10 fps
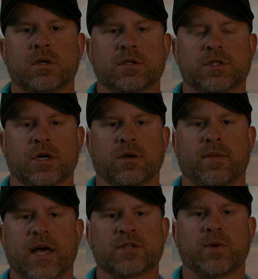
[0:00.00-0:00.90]
So
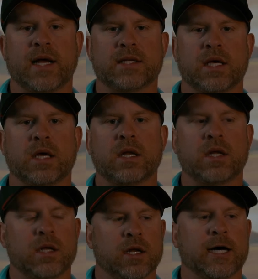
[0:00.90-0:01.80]
that's what I did.
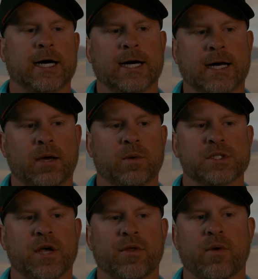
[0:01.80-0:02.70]
I was
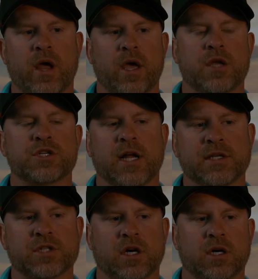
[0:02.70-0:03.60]
on the range and I
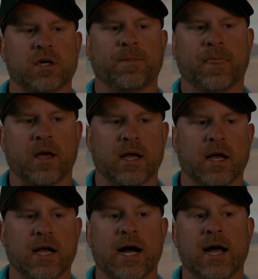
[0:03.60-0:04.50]
saw a
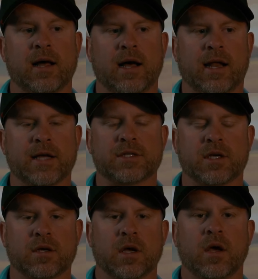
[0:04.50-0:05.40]
guy I like to
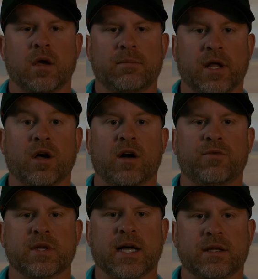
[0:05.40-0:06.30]
play golf
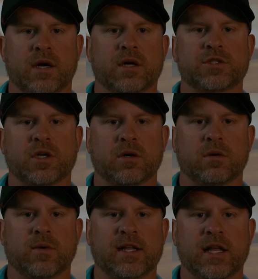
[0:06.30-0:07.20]
with out there. So
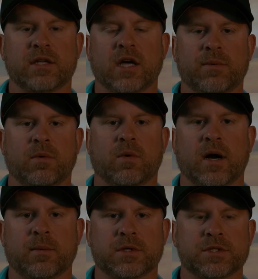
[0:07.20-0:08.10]
we linked up and were
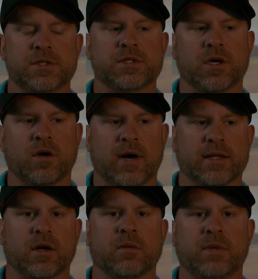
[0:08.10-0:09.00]
able to go out
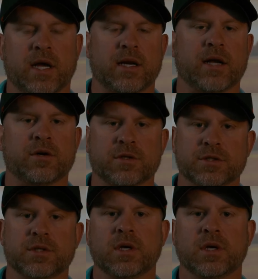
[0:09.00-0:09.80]
there and play 9 holes.